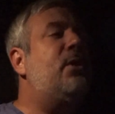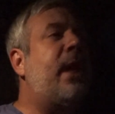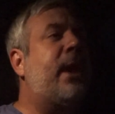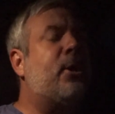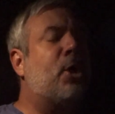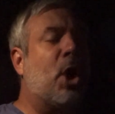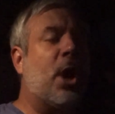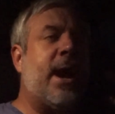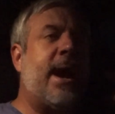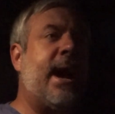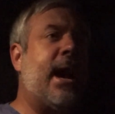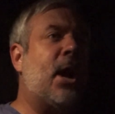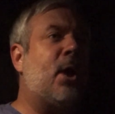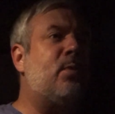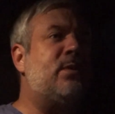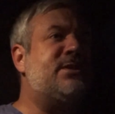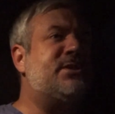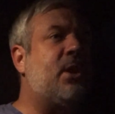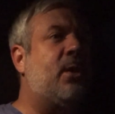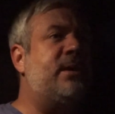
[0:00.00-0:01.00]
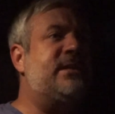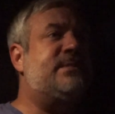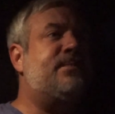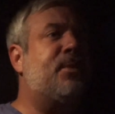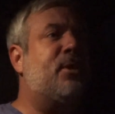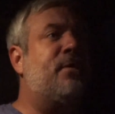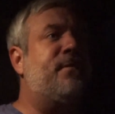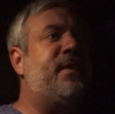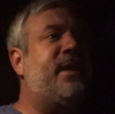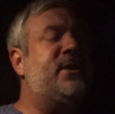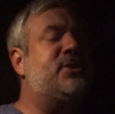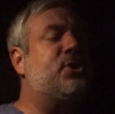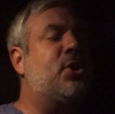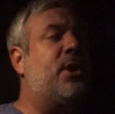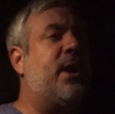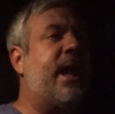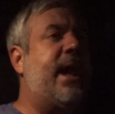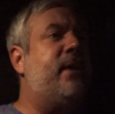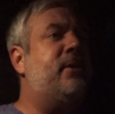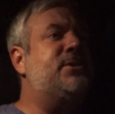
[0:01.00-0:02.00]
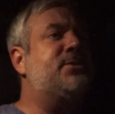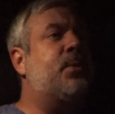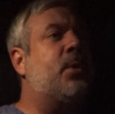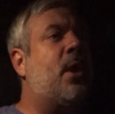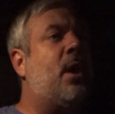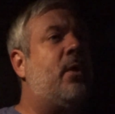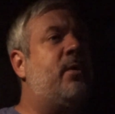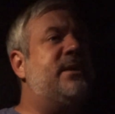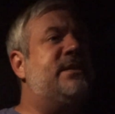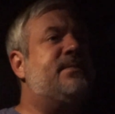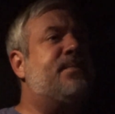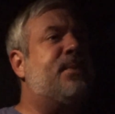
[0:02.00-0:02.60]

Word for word: her hair was always perfect, her nails were always